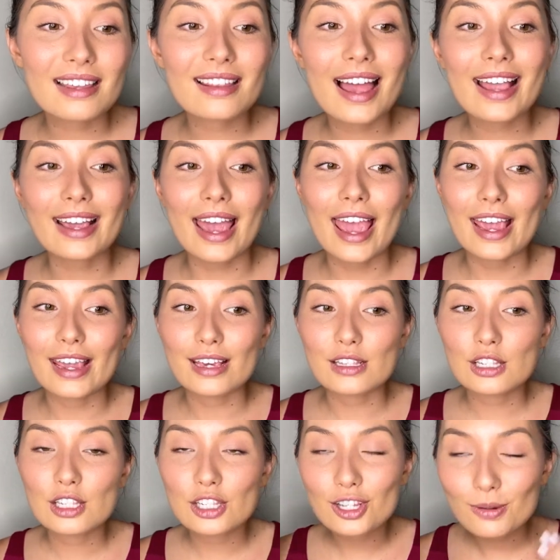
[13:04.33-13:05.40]
like a
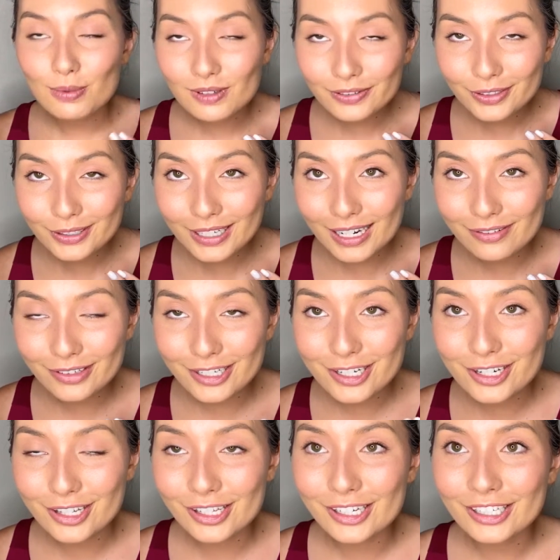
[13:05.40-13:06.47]
super full
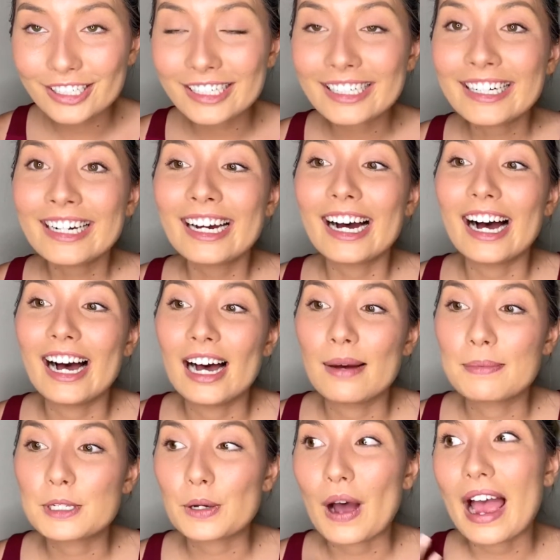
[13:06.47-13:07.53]
coverage look,
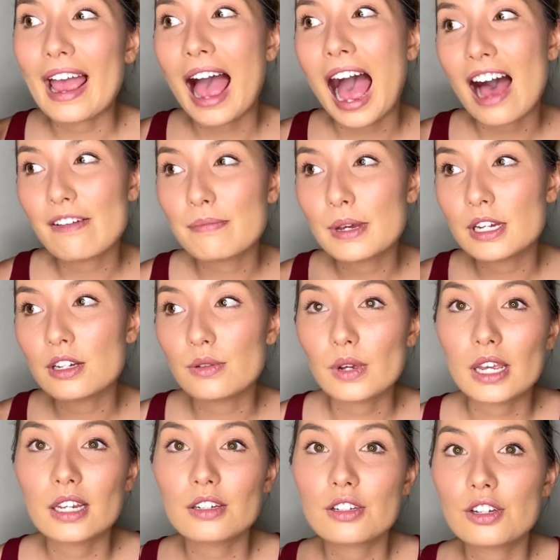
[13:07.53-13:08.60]
um, so I have been
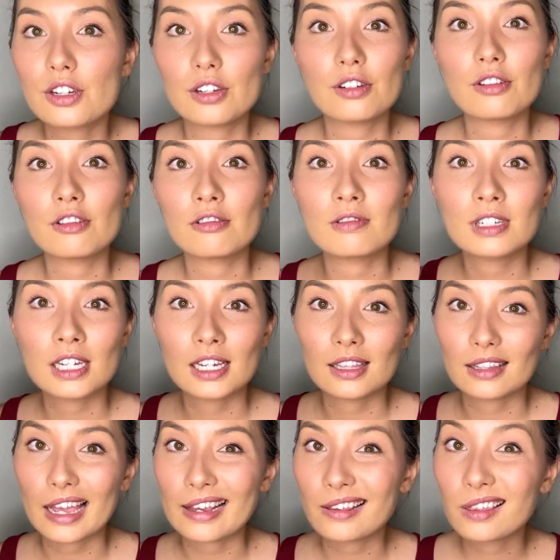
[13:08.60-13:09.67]
doing two to
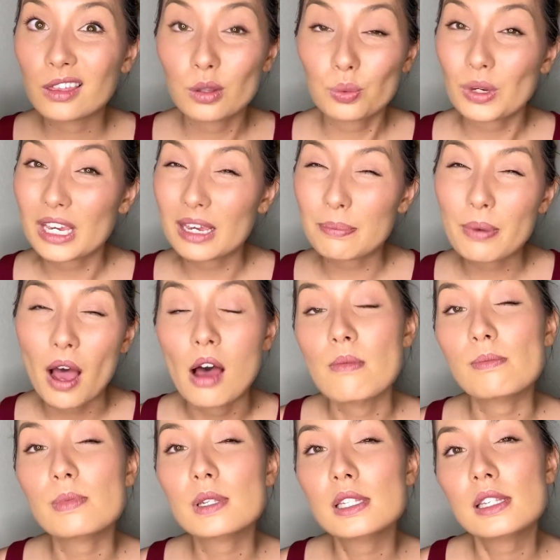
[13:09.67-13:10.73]
like three
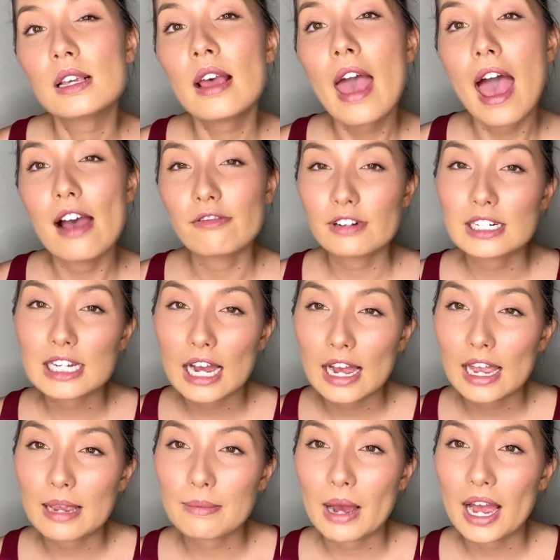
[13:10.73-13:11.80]
pumps every
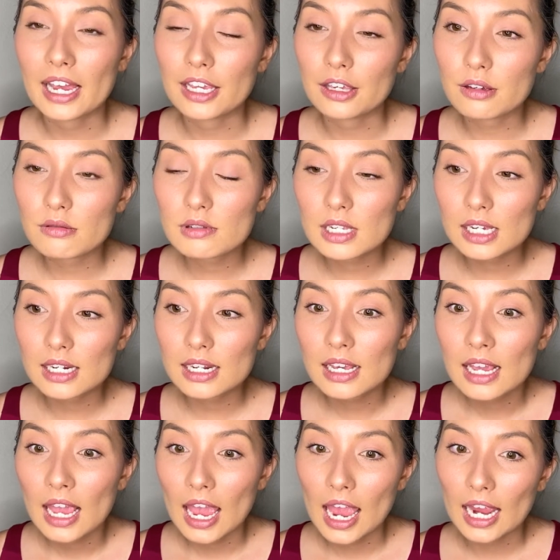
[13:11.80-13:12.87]
time I use it.
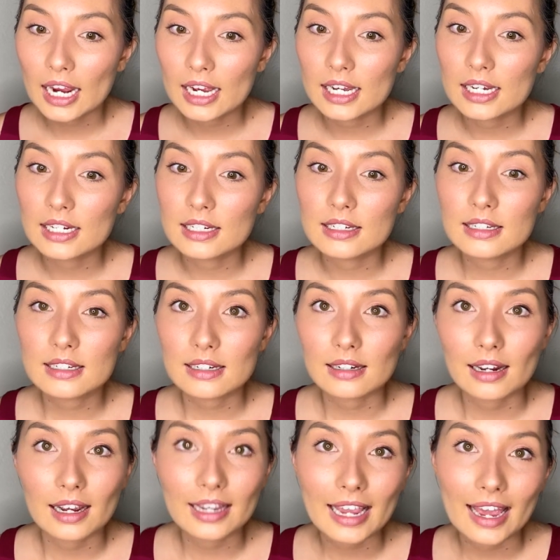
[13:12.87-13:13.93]
And
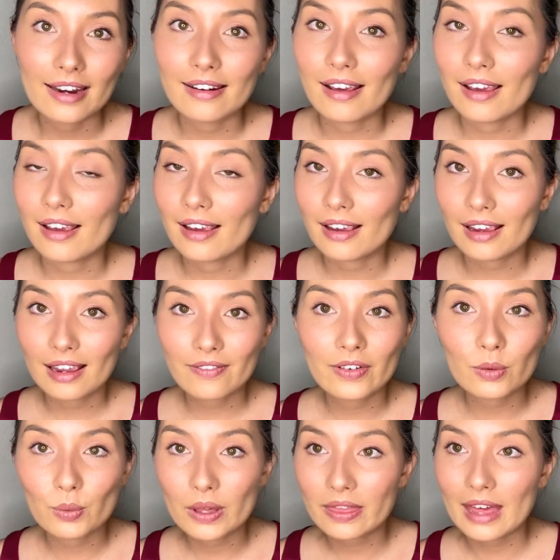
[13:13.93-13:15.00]
again,
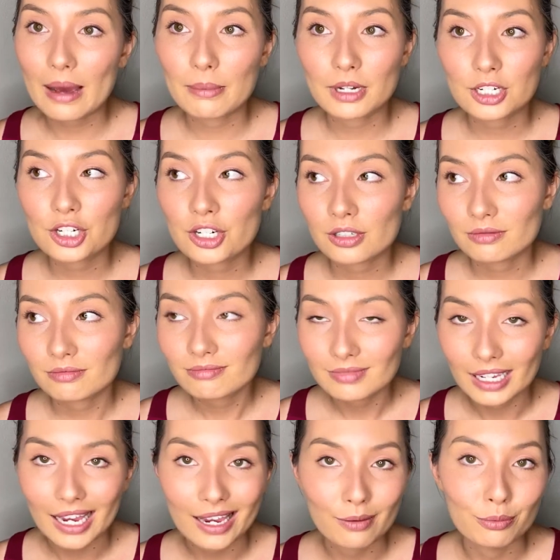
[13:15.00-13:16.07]
even with that much,
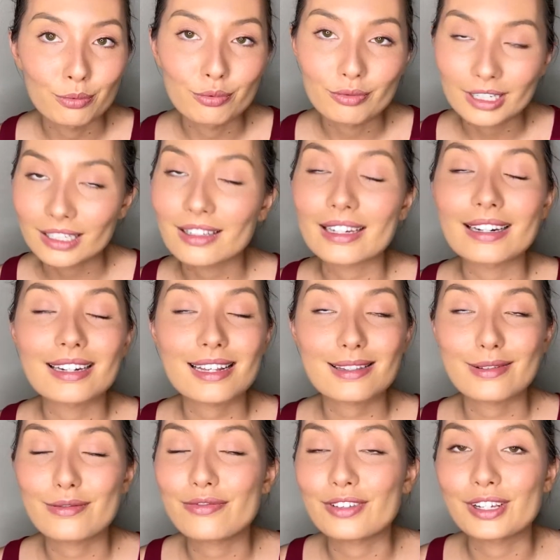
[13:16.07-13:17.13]
it really
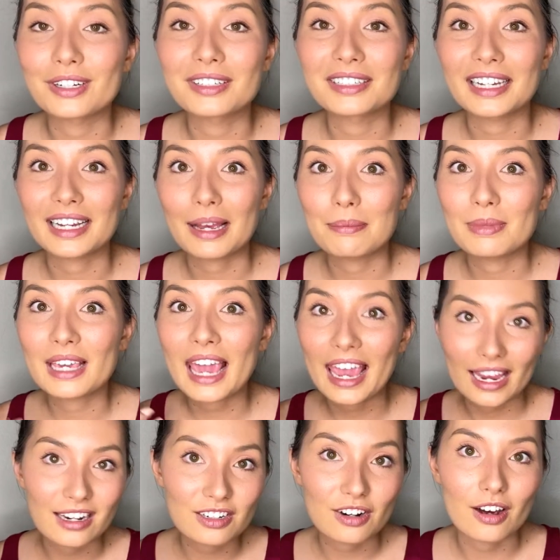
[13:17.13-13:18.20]
doesn't feel like I'm
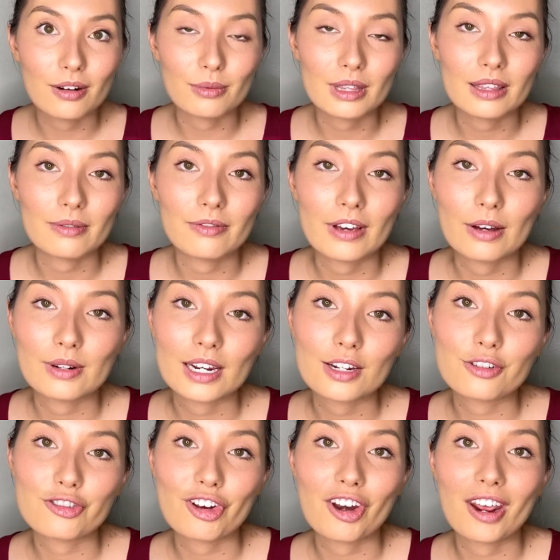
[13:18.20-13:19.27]
caked on with the
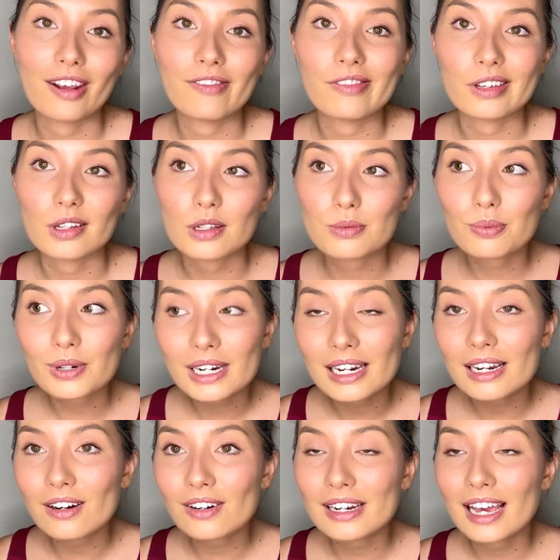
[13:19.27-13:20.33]
foundation. It feels pretty
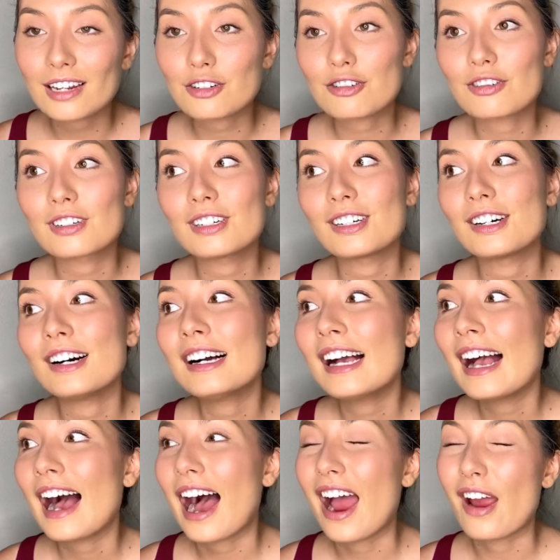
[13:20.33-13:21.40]
darn natural.
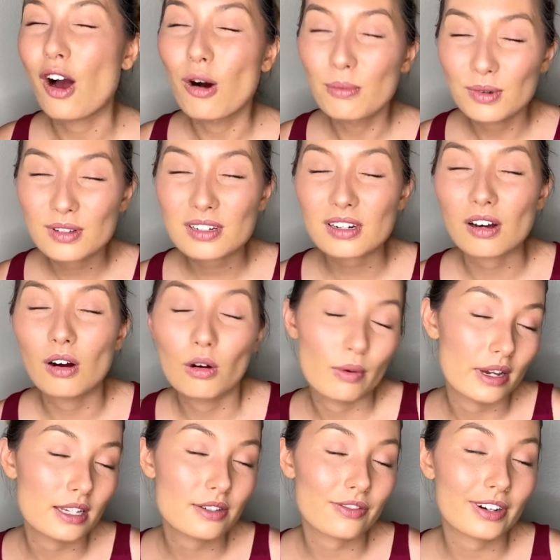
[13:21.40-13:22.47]
I almost
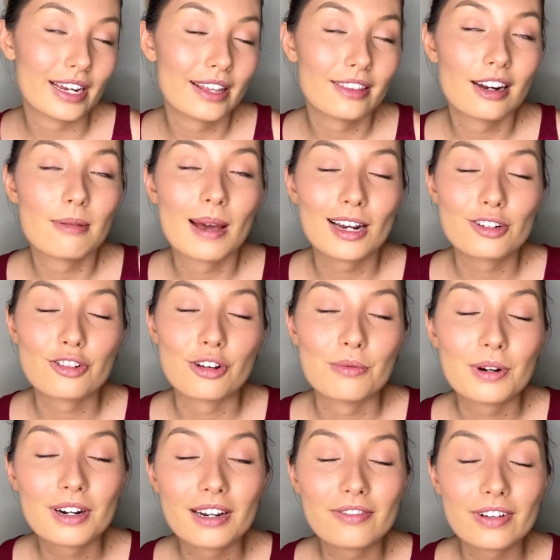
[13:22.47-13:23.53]
always forget that I'm actually
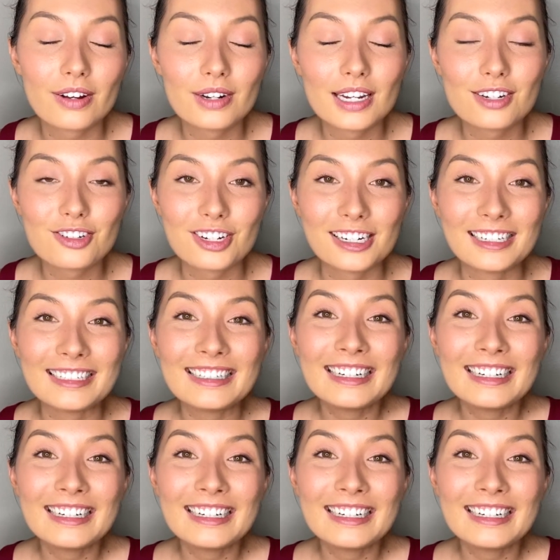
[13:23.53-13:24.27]
wearing foundation.